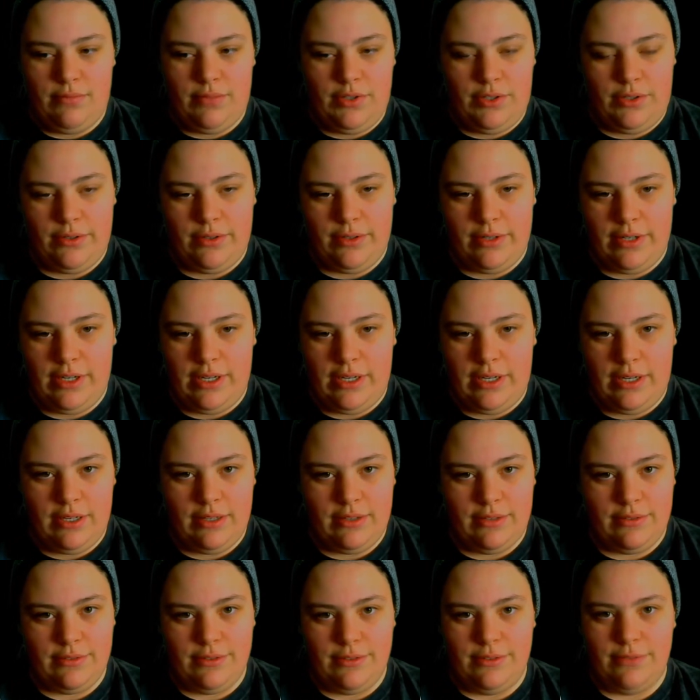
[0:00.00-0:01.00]
her
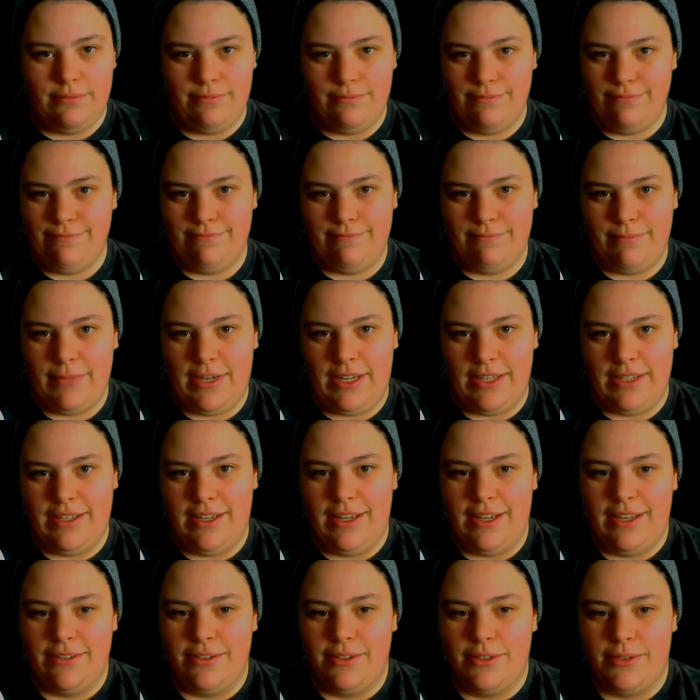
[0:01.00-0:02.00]
and my
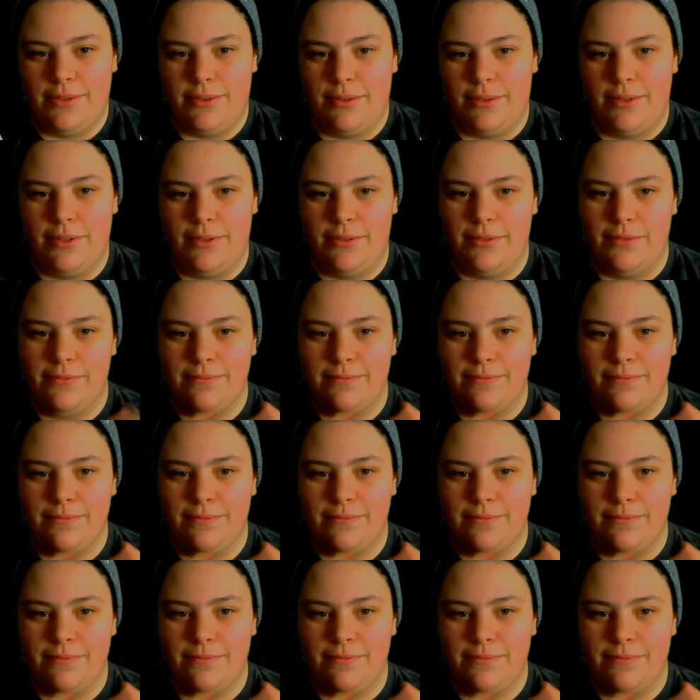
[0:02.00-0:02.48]
dad sort of